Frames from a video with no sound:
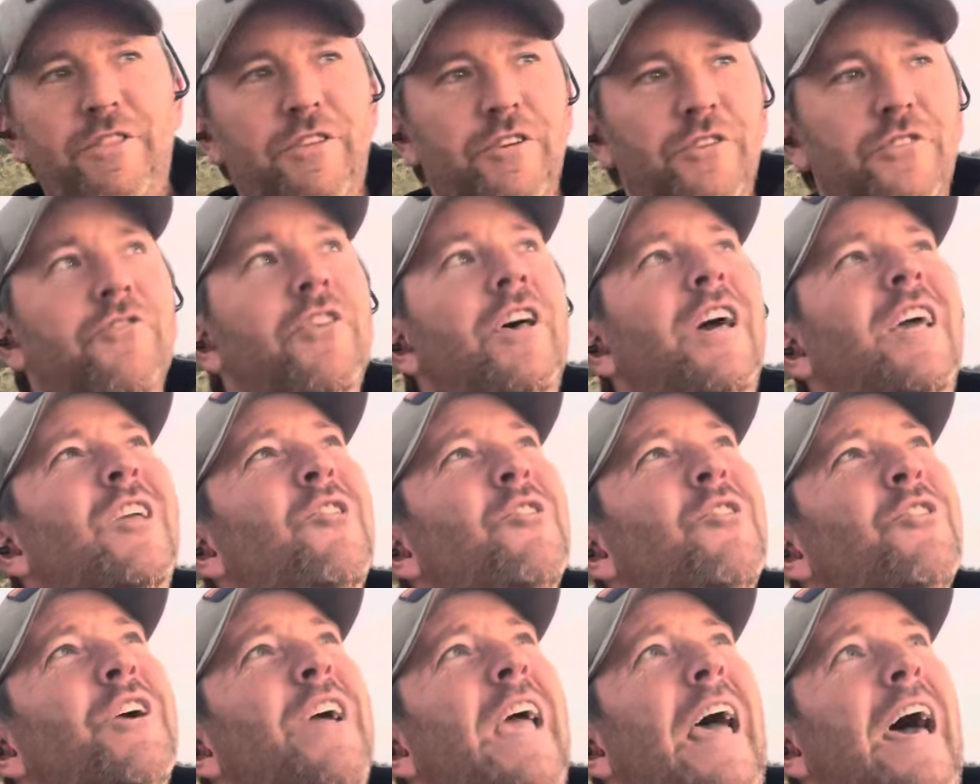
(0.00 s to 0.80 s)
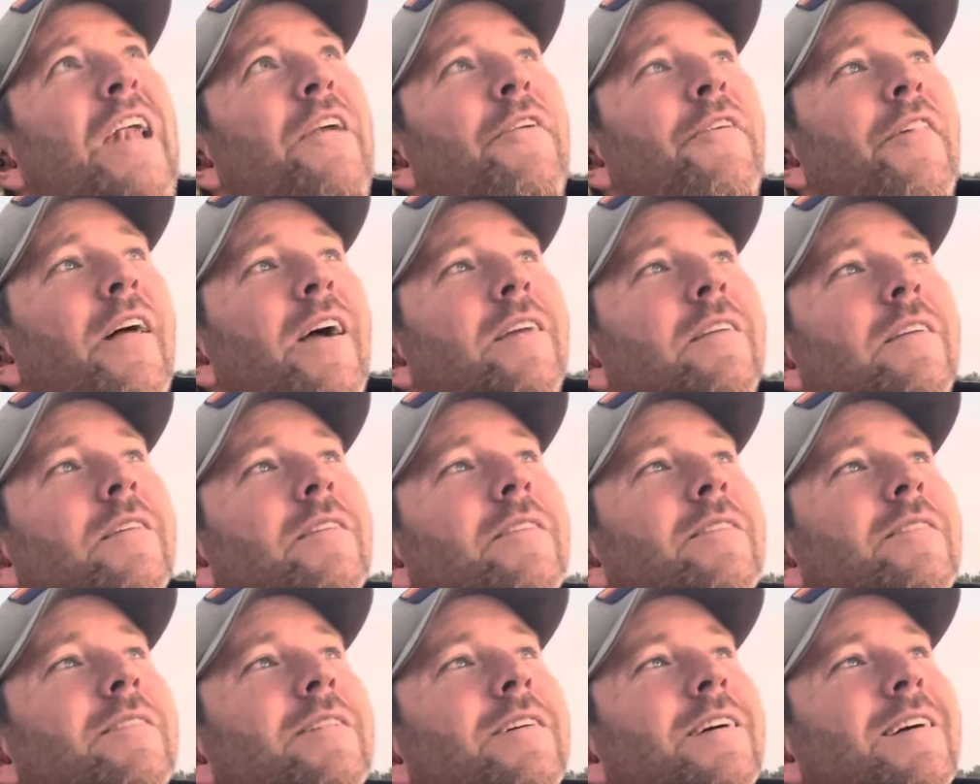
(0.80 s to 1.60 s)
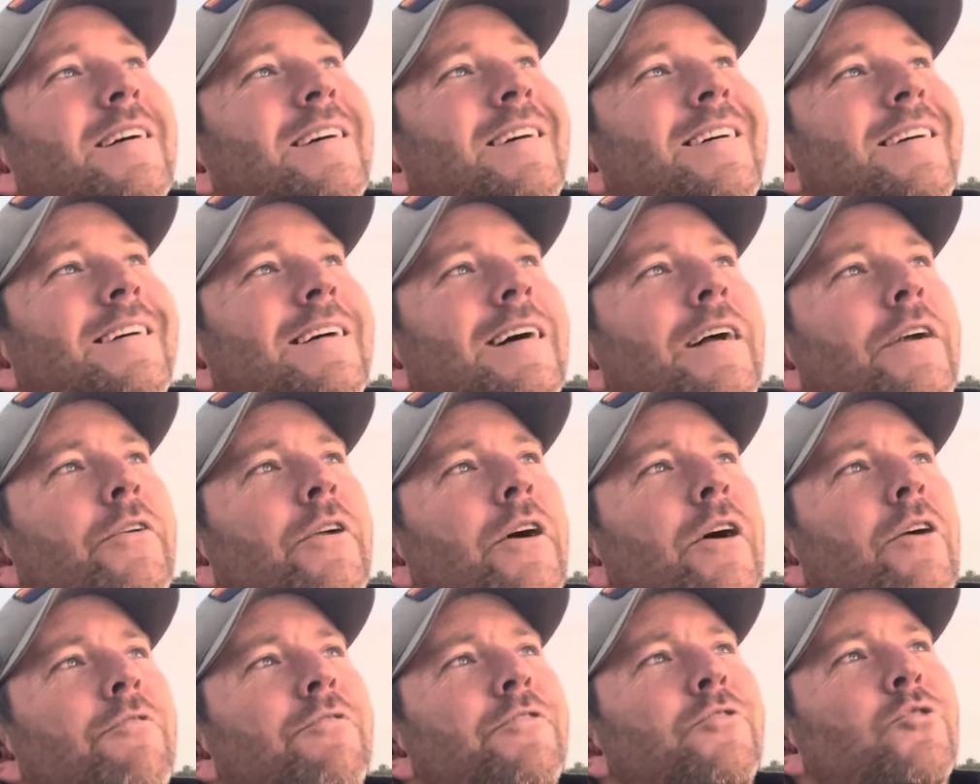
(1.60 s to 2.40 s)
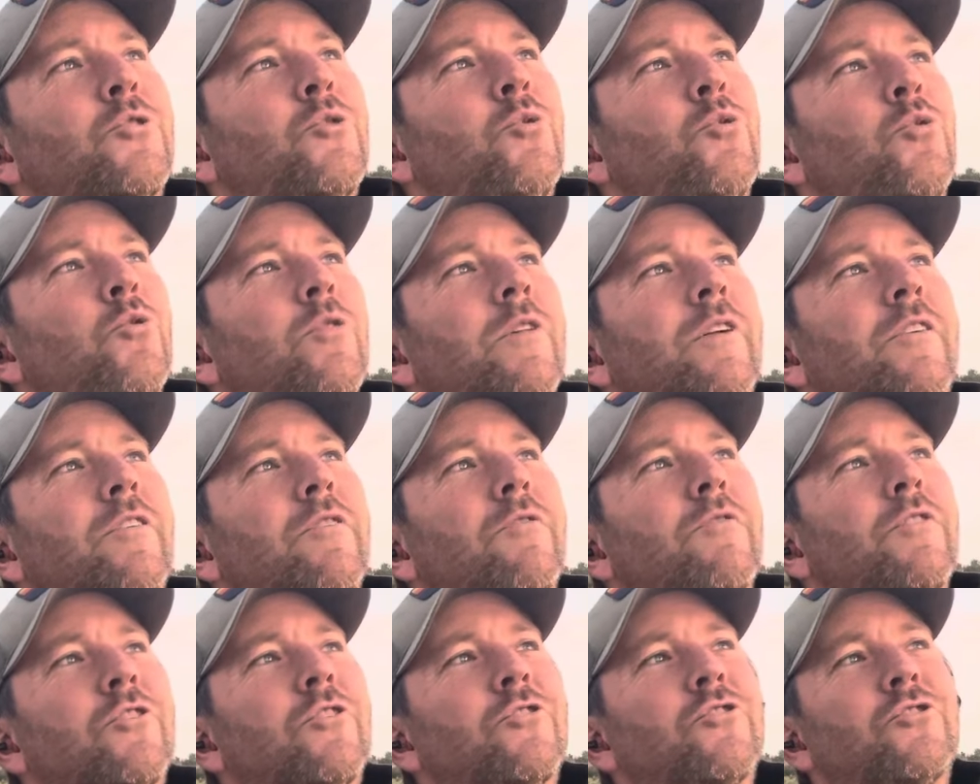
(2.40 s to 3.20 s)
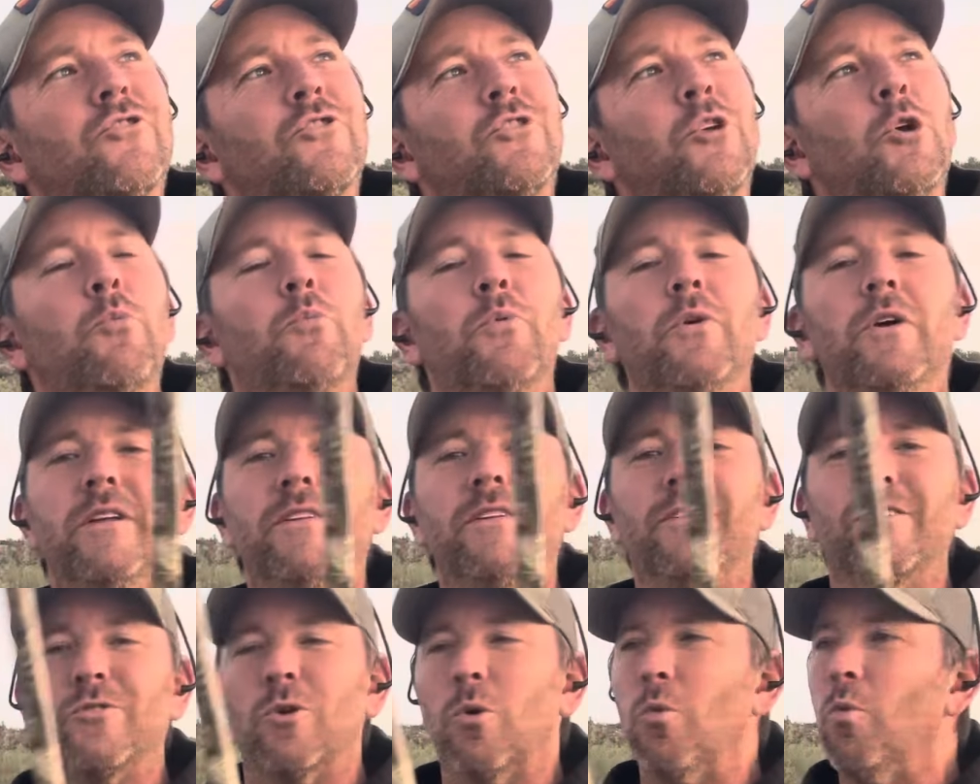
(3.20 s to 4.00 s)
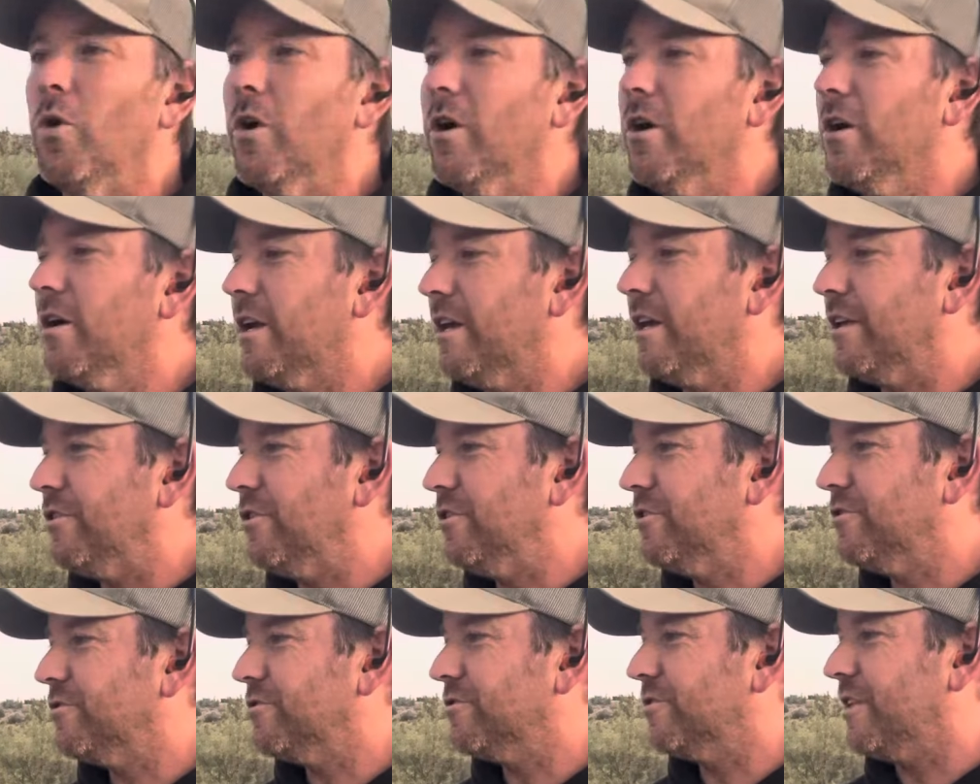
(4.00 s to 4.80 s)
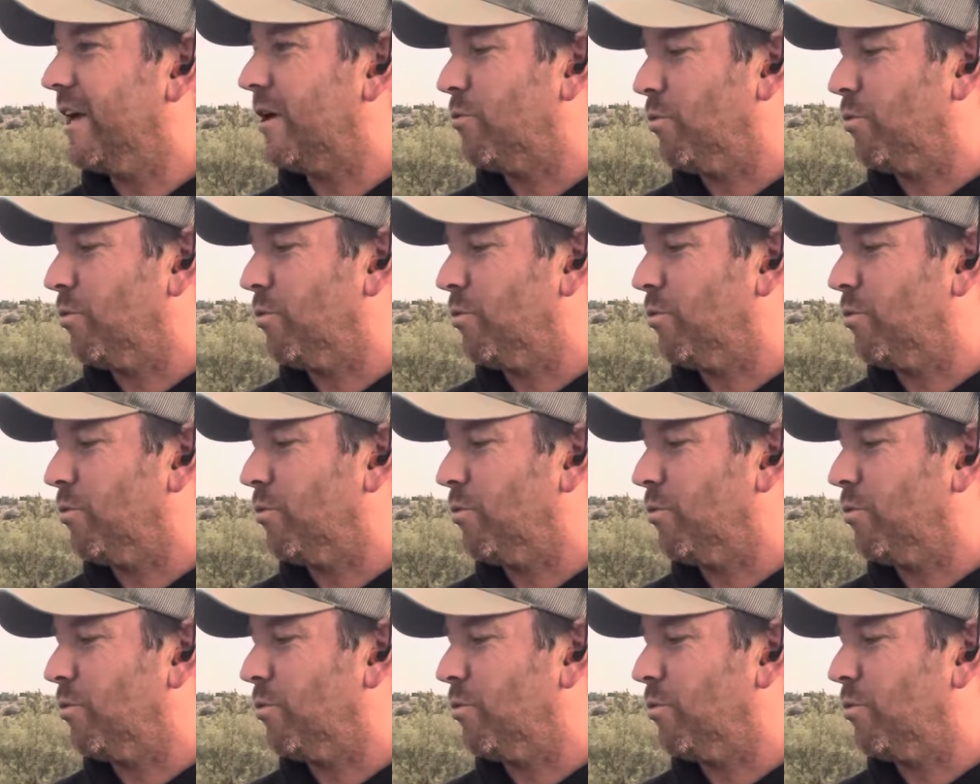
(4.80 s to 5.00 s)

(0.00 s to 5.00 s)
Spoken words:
this thing, you look at it and you're like, I don't know if it's cool. I don't know if it looks stupid. Does it work? It looks like